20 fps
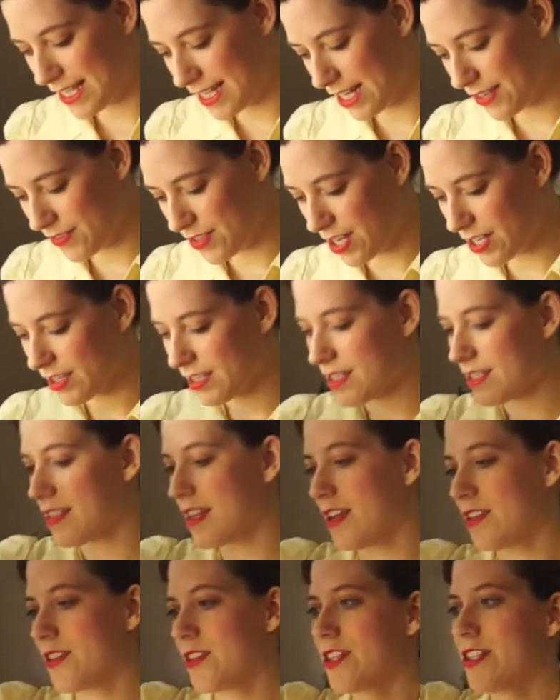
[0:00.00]
and then I've got
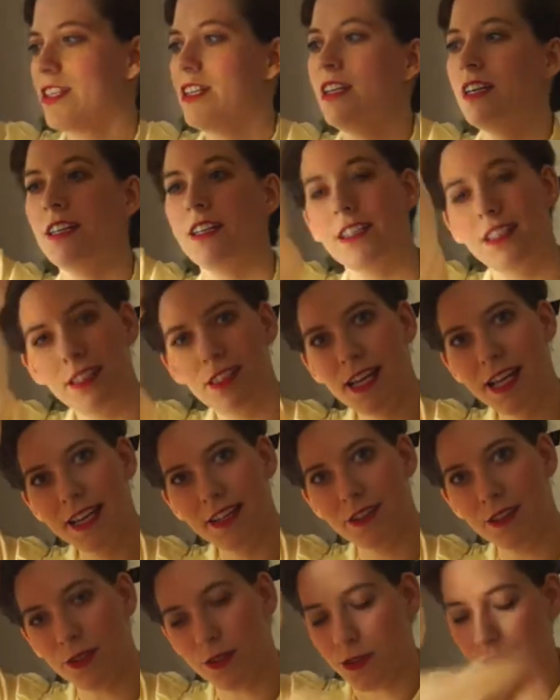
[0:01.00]
this other
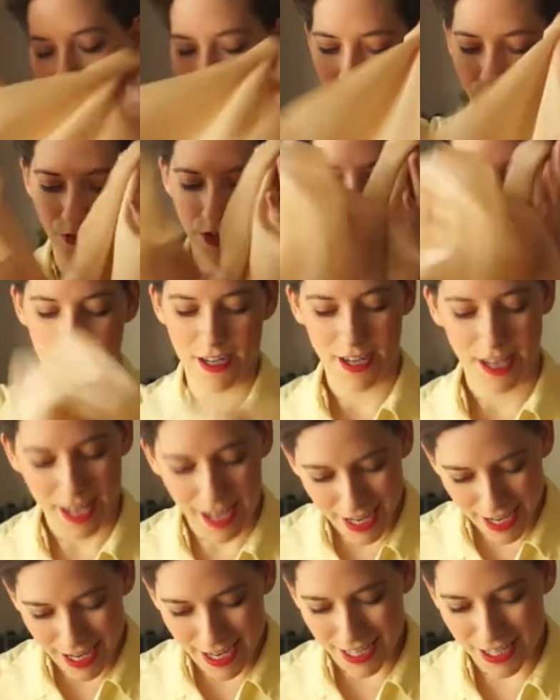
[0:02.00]
lighter gold chiffon.
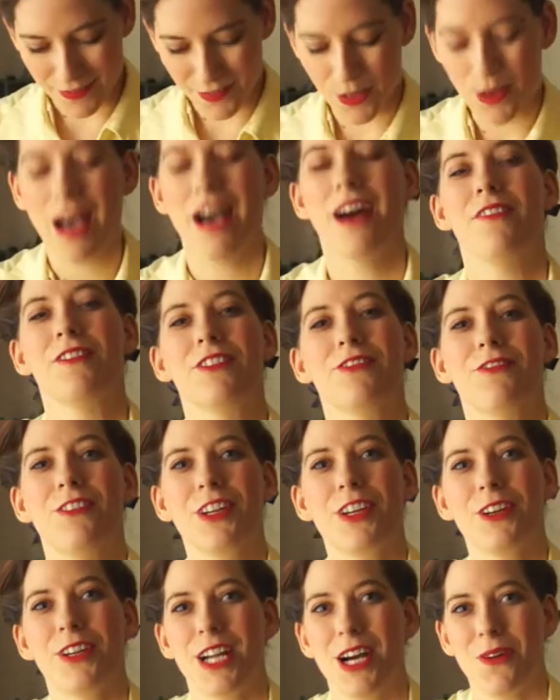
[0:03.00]
And if you
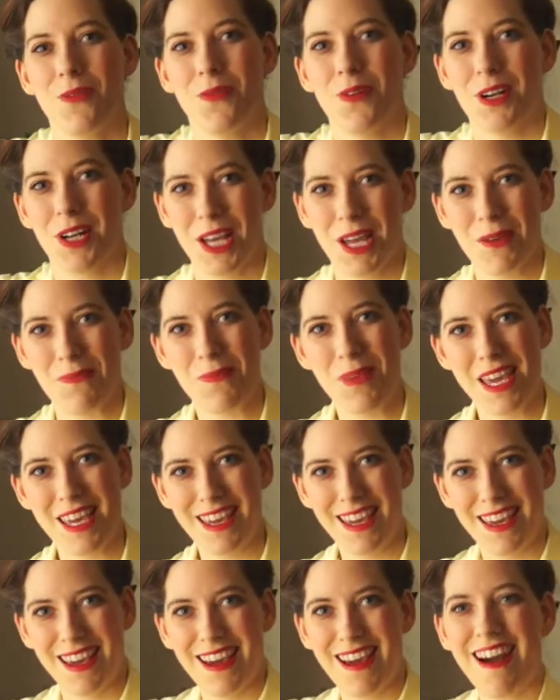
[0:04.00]
haven't figured out what I am
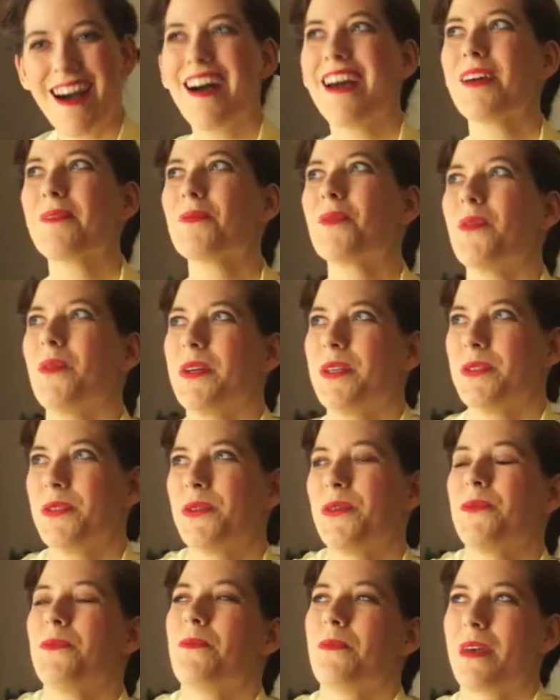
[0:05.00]
making, I am
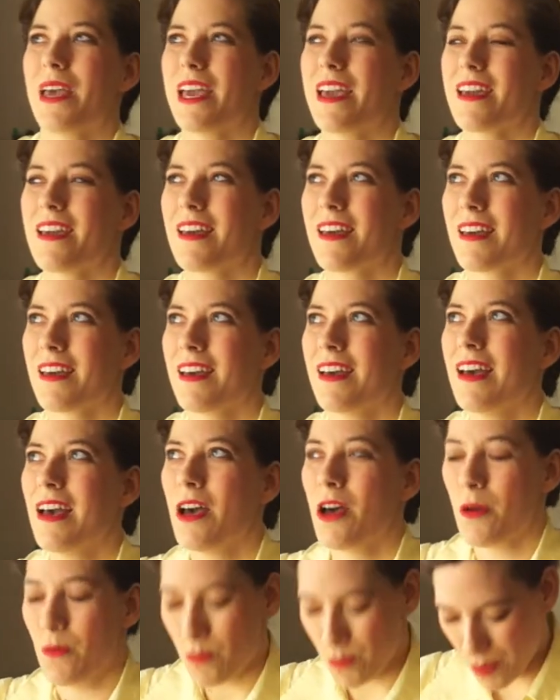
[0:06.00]
going to make
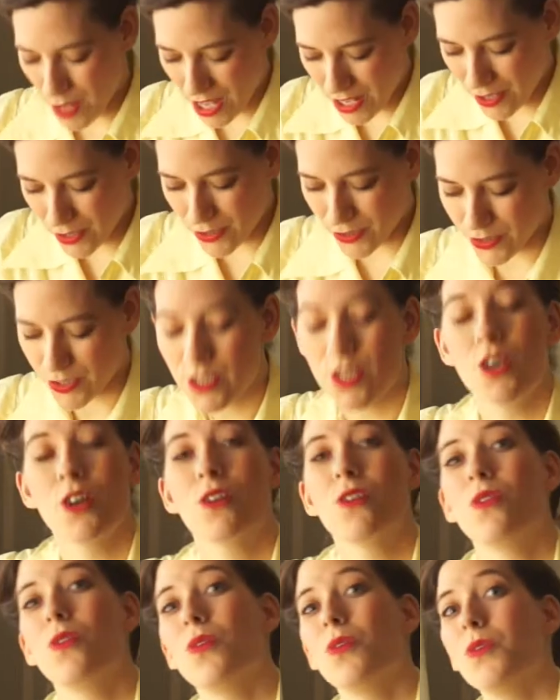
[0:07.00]

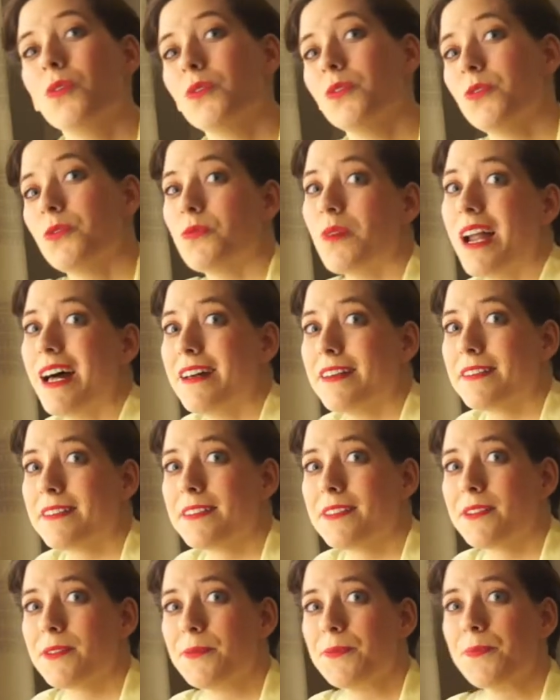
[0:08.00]
Belle's gold
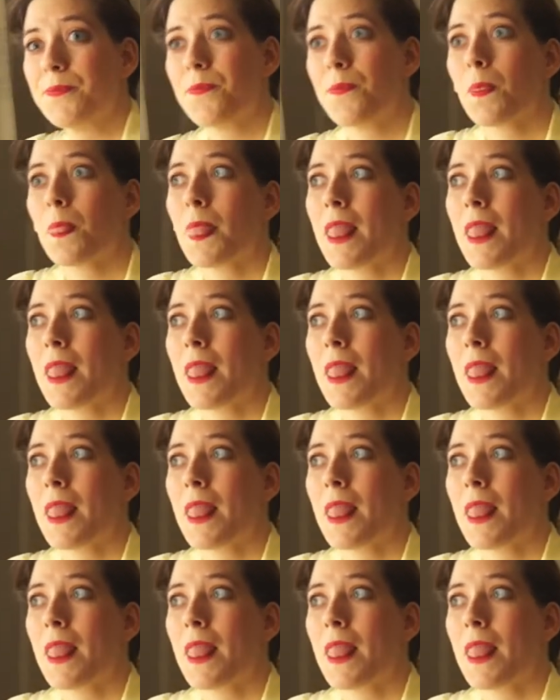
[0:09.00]
dress.